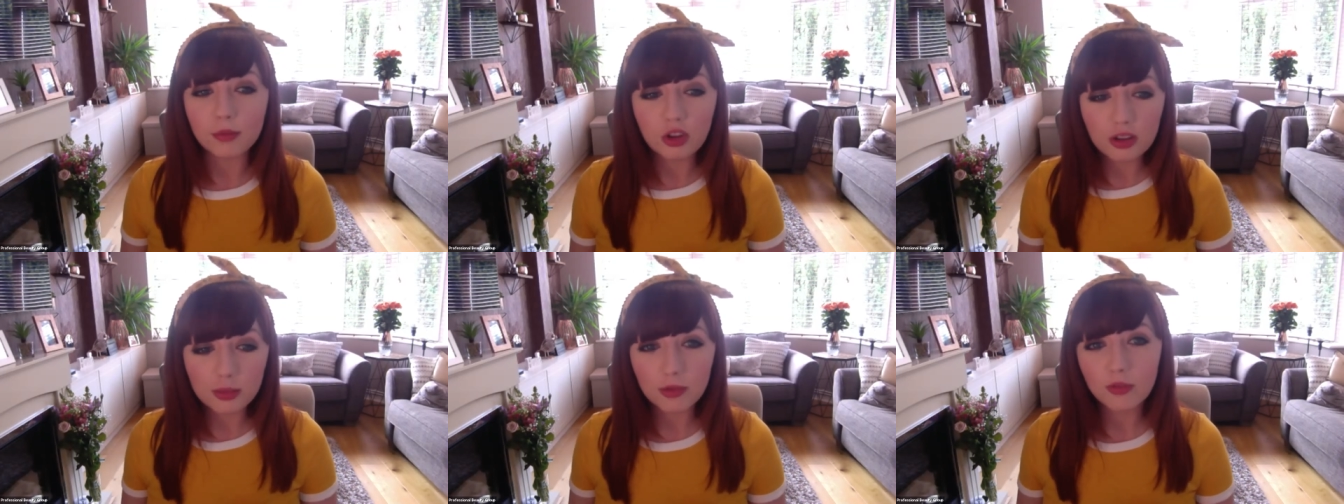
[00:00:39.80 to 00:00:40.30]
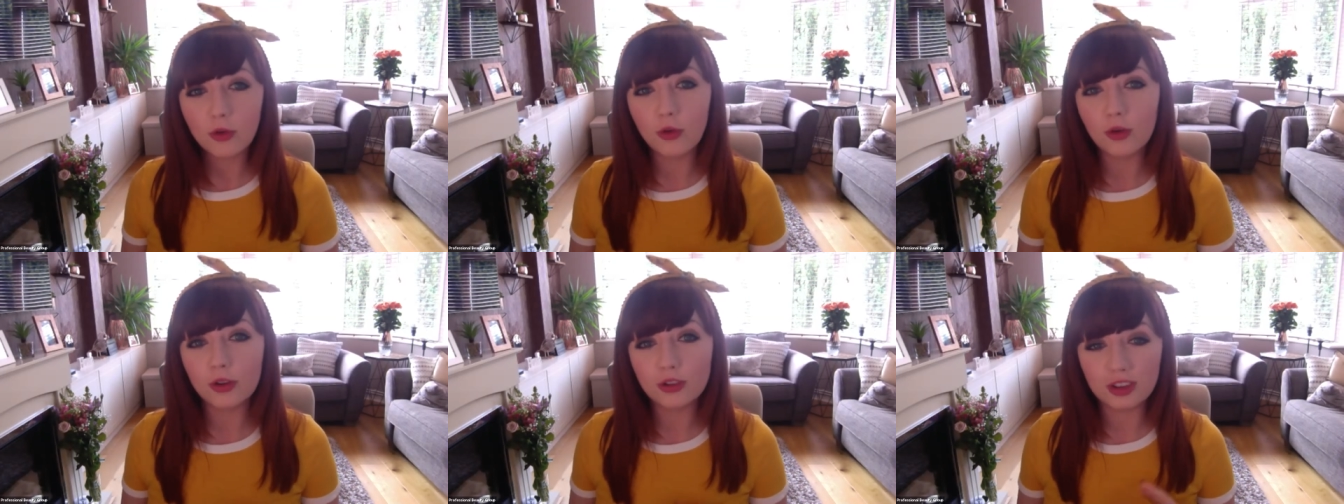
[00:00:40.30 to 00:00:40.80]
Just
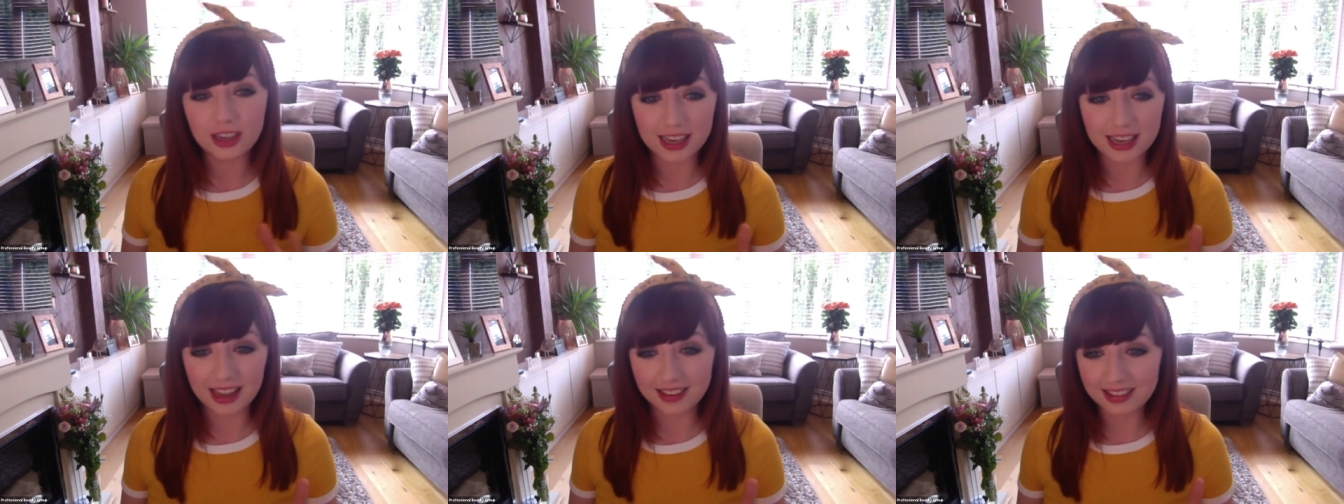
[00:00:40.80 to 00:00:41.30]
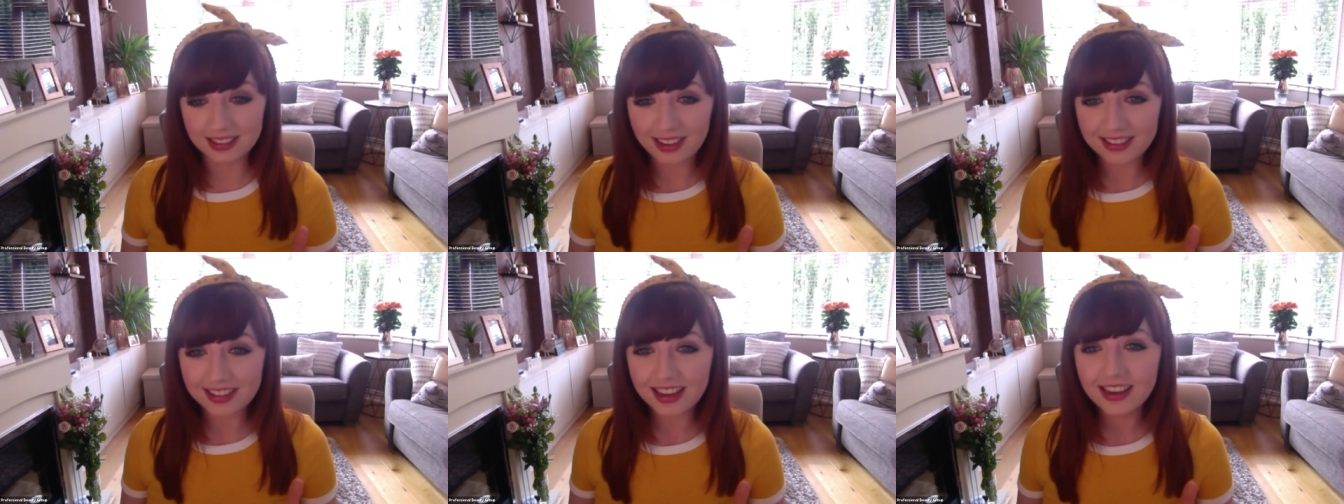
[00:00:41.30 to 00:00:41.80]
before Janine gets
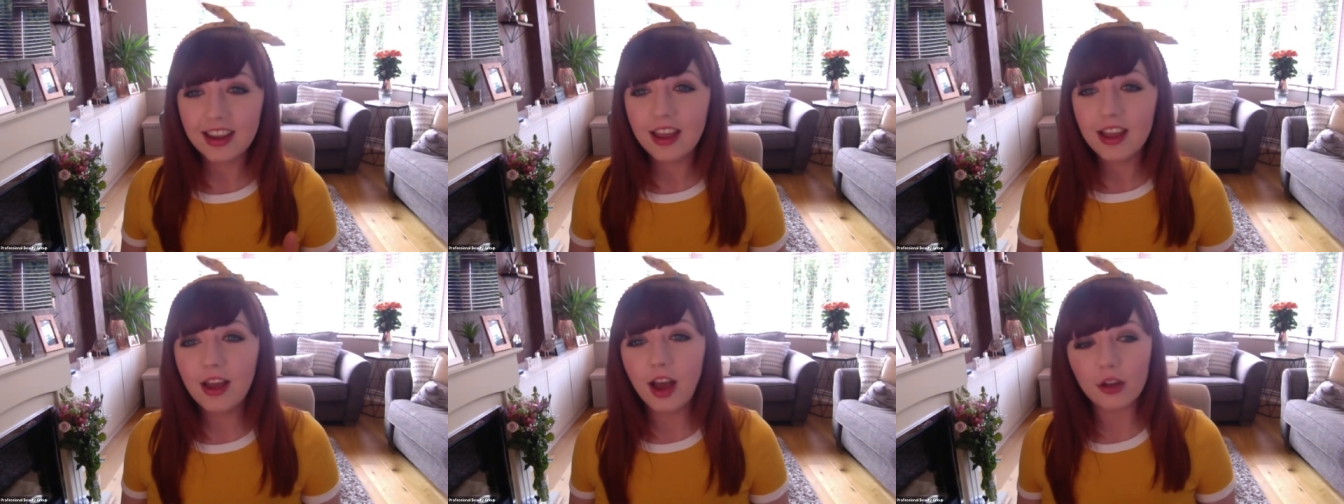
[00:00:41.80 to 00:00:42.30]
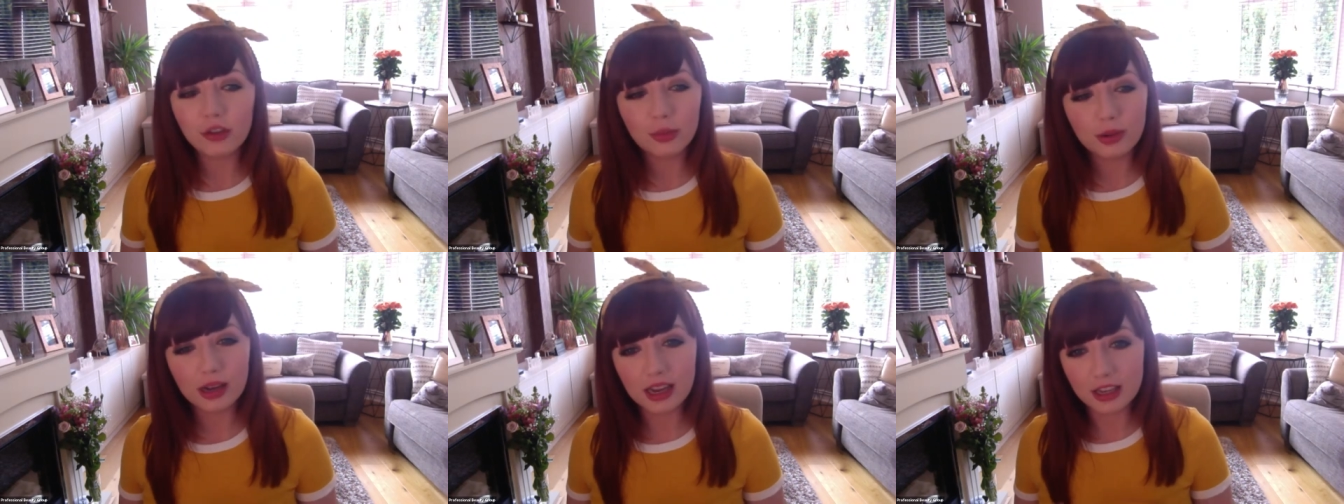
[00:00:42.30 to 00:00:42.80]
started, I just
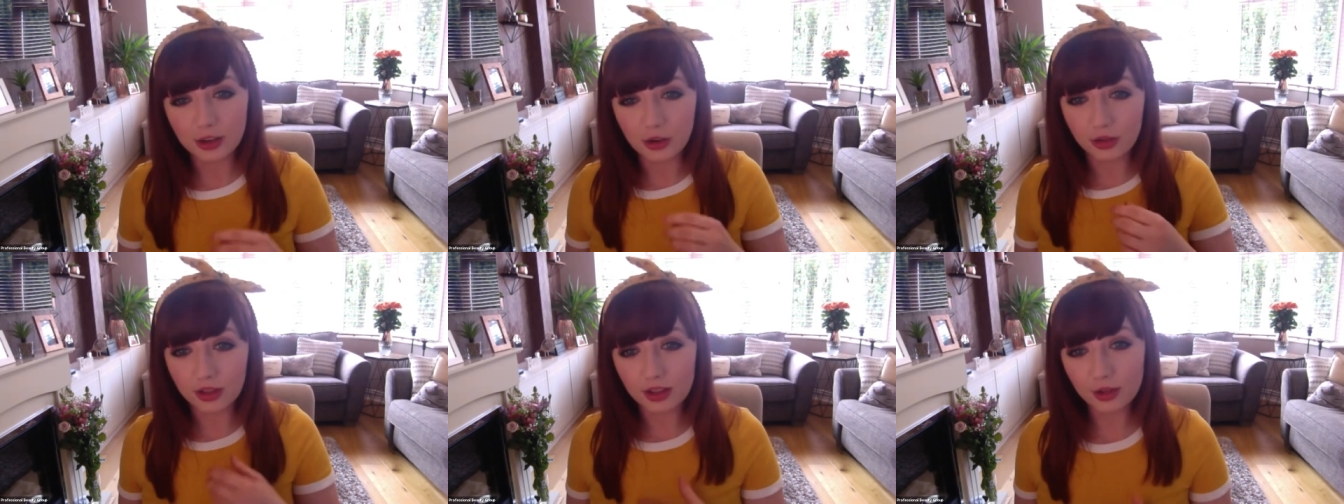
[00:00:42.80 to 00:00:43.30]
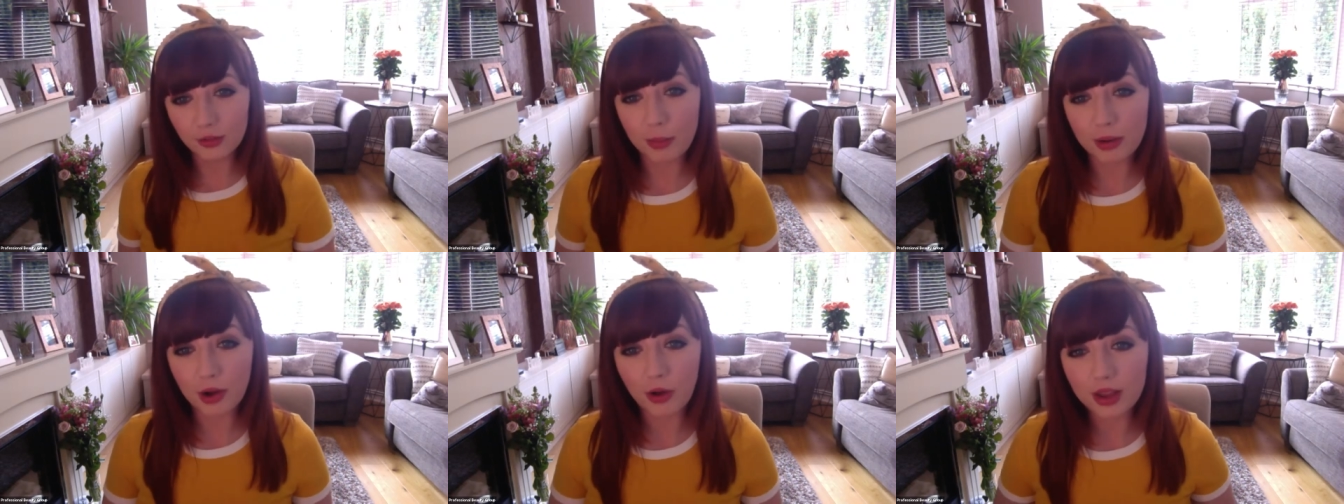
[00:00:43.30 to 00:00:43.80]
want to let you know that this
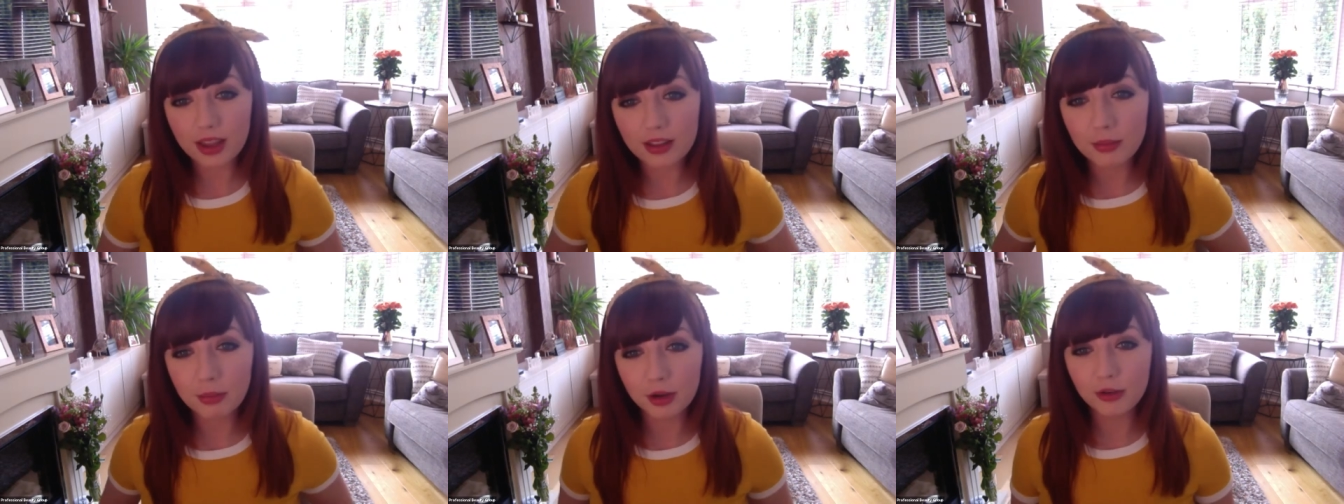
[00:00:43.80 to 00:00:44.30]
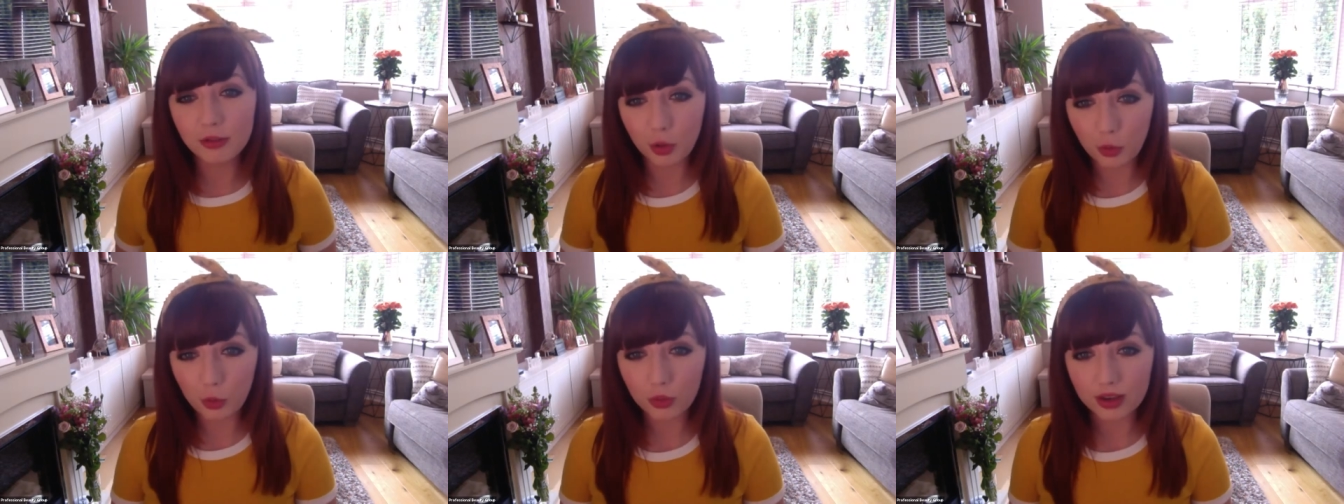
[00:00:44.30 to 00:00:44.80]
webinar is
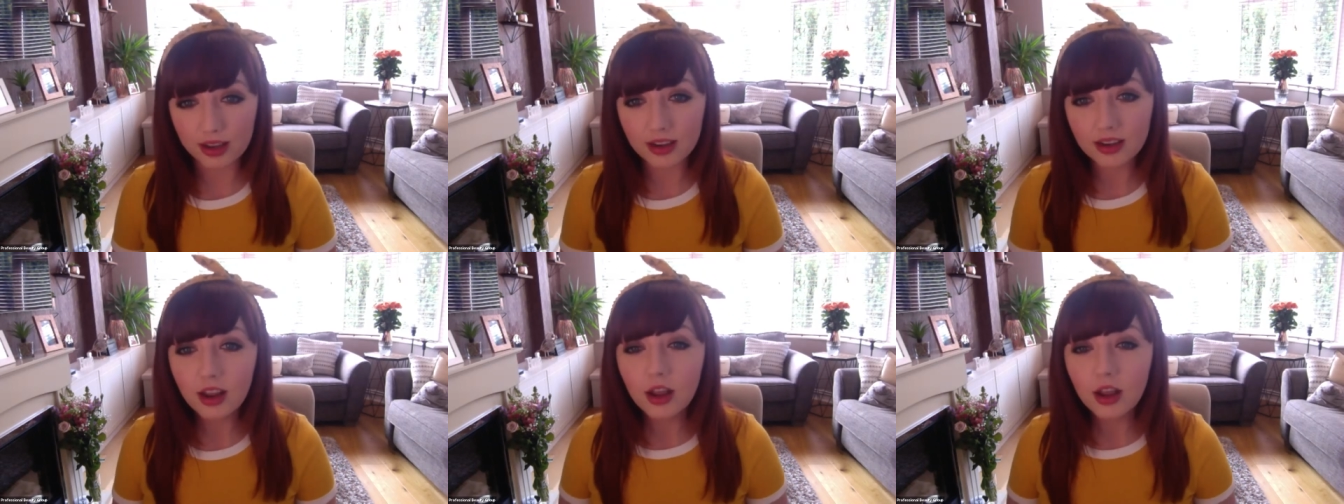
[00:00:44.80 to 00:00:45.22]
pre-recorded.